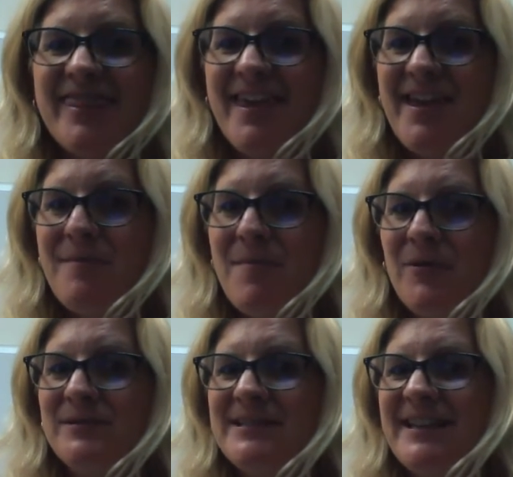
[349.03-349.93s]
I think
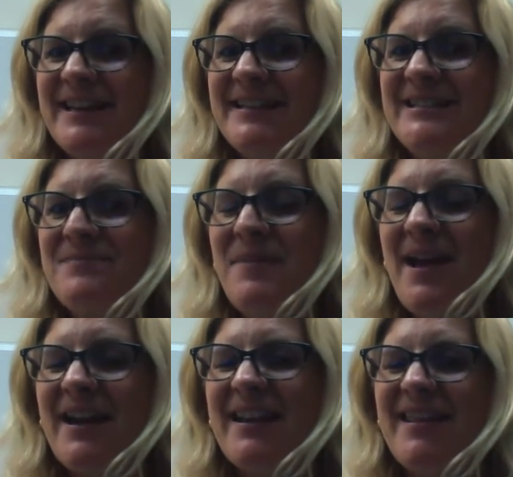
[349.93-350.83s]
most kids
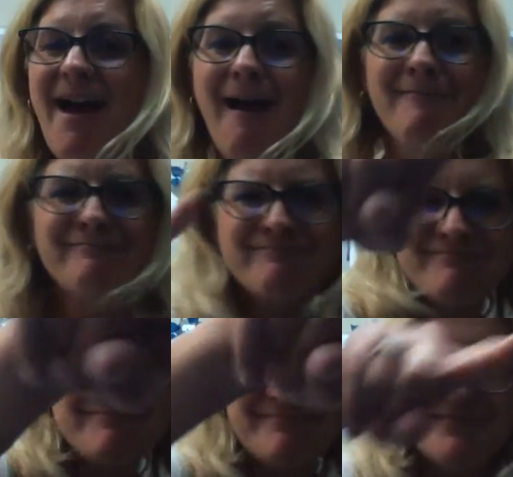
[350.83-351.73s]
picked the
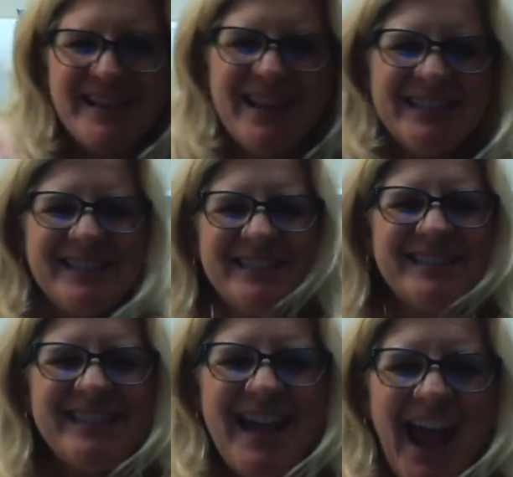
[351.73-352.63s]

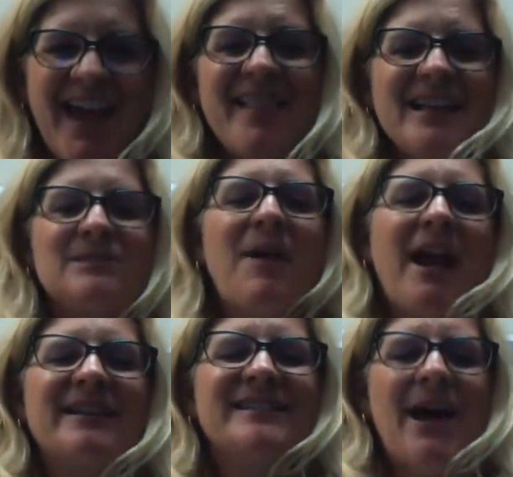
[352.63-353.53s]
stick. Let's
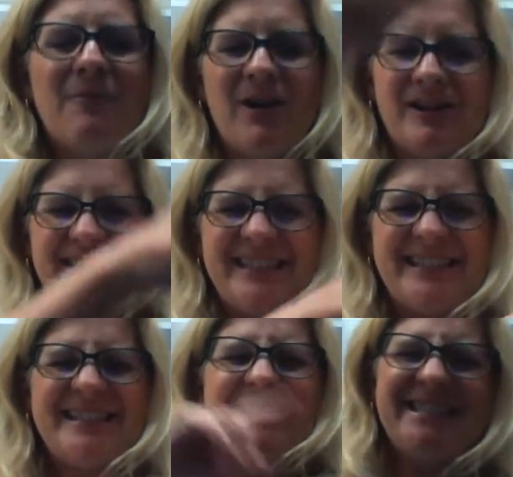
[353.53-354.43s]
practice that word.
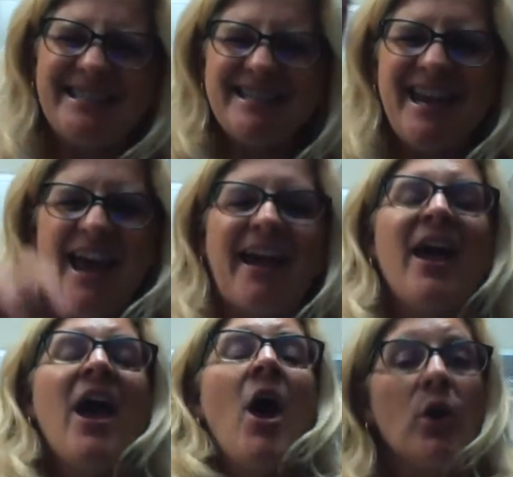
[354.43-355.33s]
Stick.
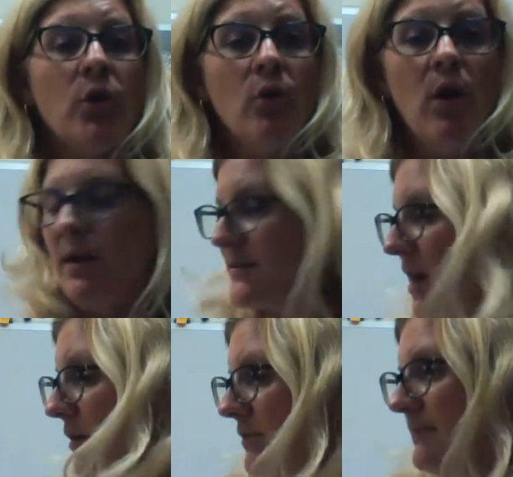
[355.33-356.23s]
Cool.
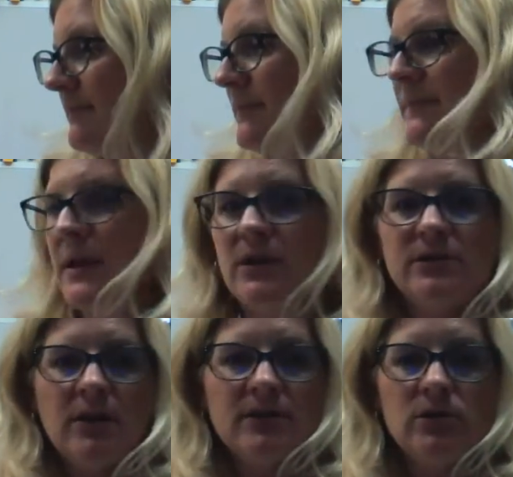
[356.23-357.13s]
So
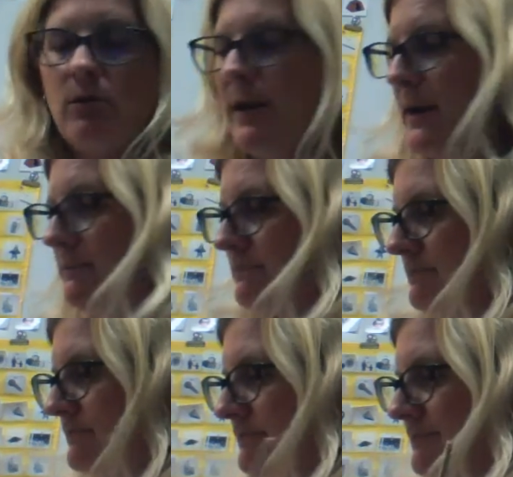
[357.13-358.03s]
here's our story.
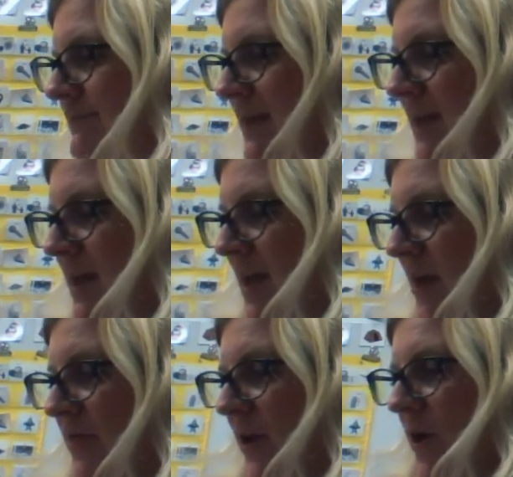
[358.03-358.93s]

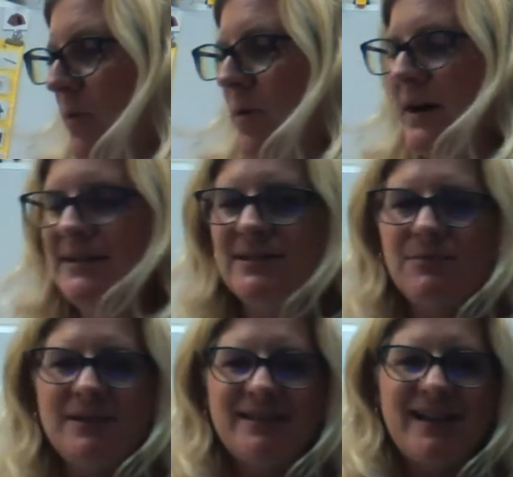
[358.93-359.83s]
There once
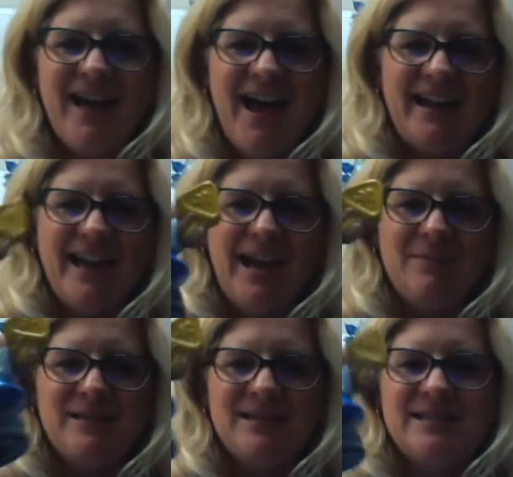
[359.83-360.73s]
was a guy
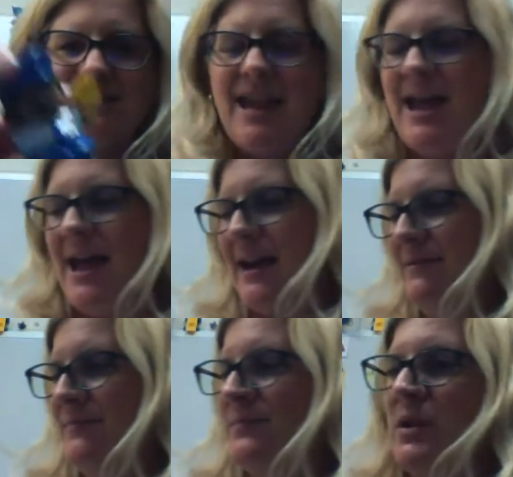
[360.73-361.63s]
named
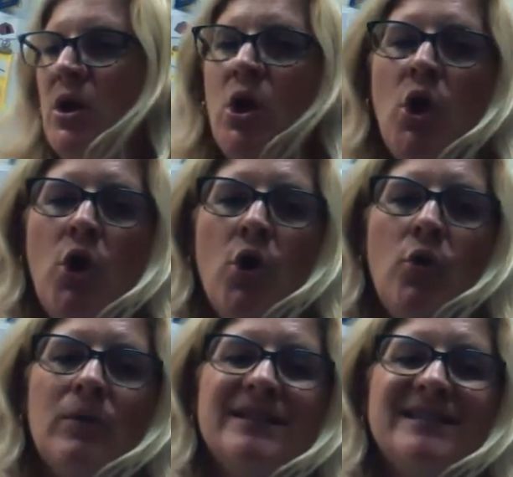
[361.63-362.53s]
Stan
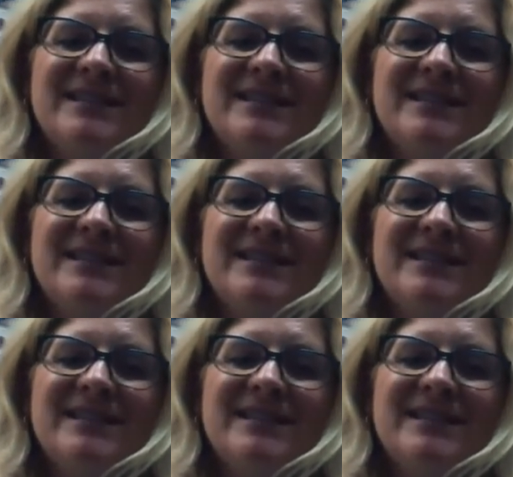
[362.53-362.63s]
who was